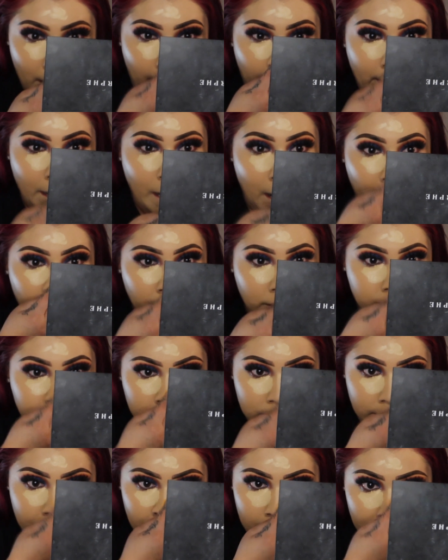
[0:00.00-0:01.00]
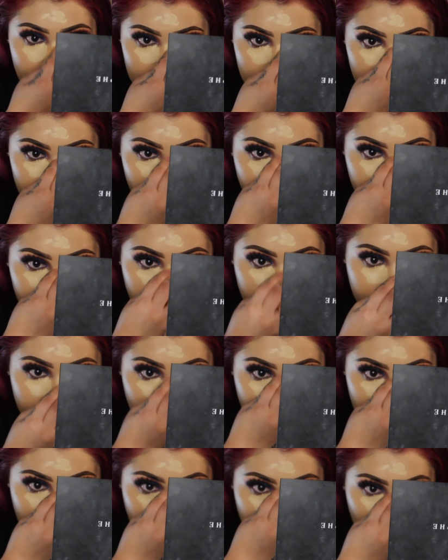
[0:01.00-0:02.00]
And honestly,
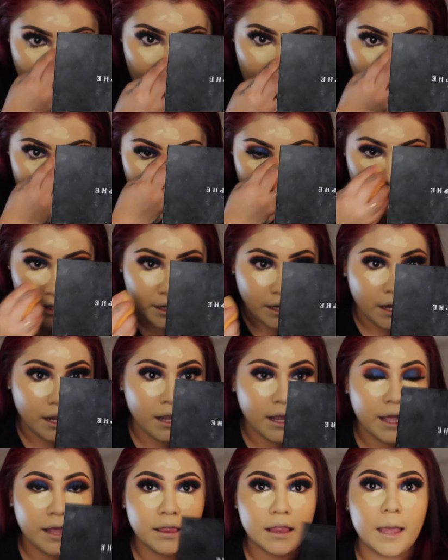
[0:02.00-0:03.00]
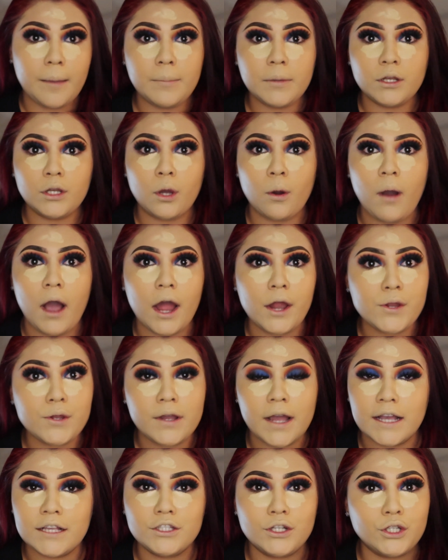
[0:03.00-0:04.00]
comment and let me know how you
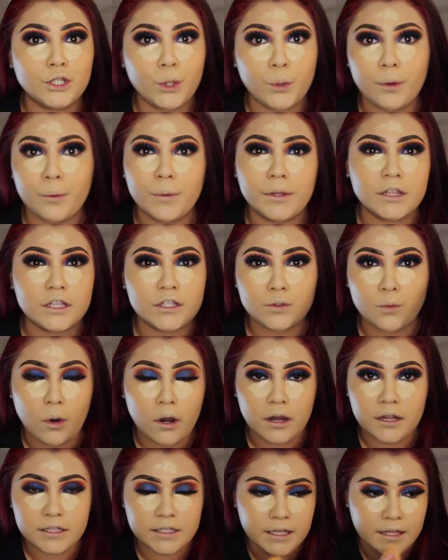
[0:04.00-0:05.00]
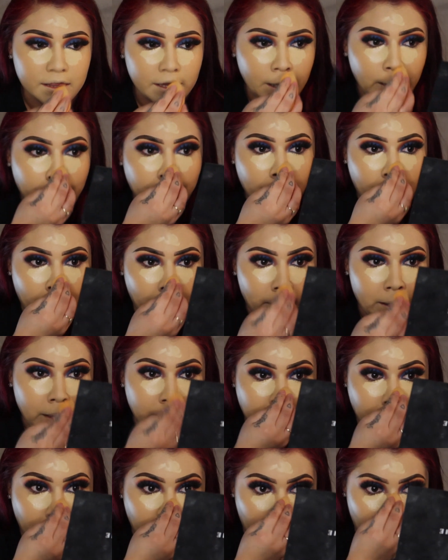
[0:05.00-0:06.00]
guys are doing with this quarantine thing,
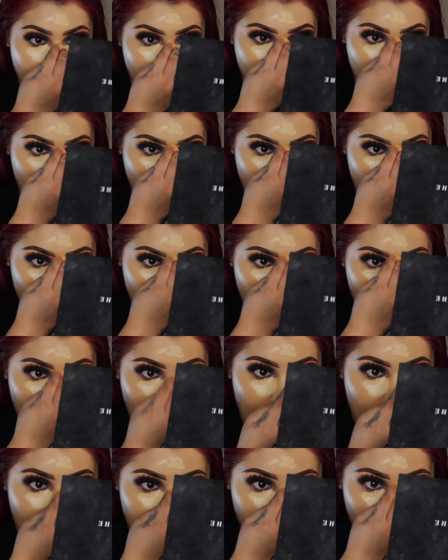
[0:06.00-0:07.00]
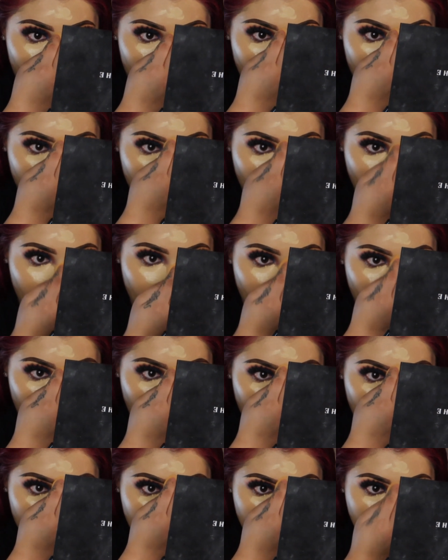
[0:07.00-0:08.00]
because I'm going
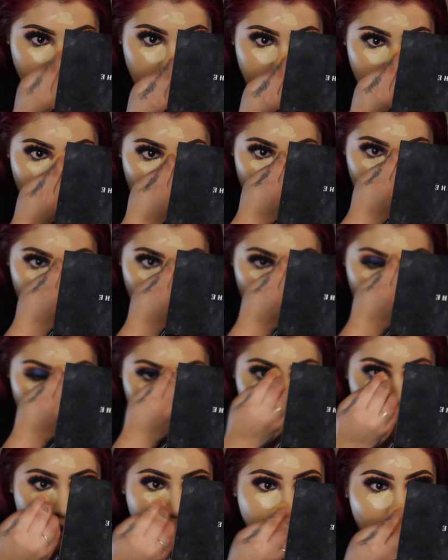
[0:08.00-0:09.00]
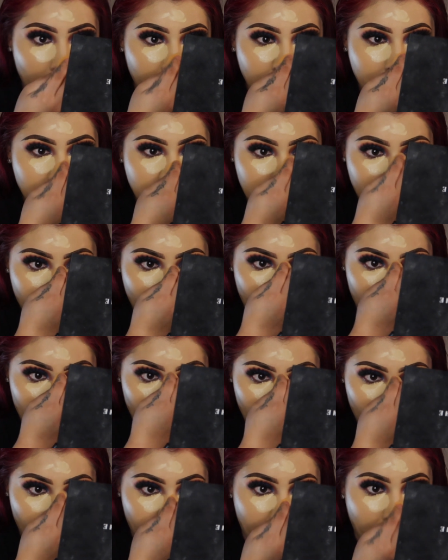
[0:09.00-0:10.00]
crazy. Like, I just honestly want
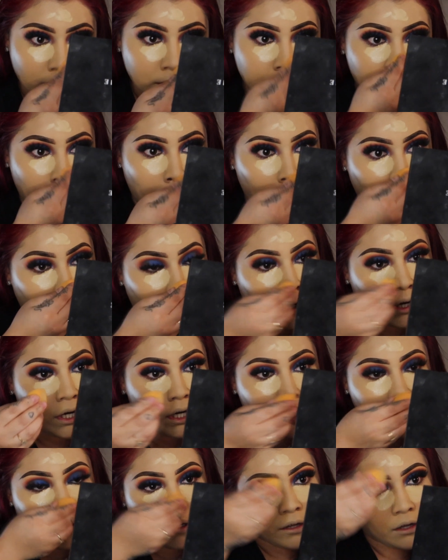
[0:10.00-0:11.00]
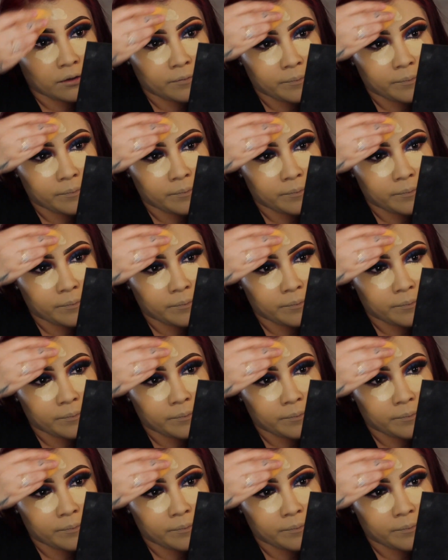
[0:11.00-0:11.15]
to go back to work.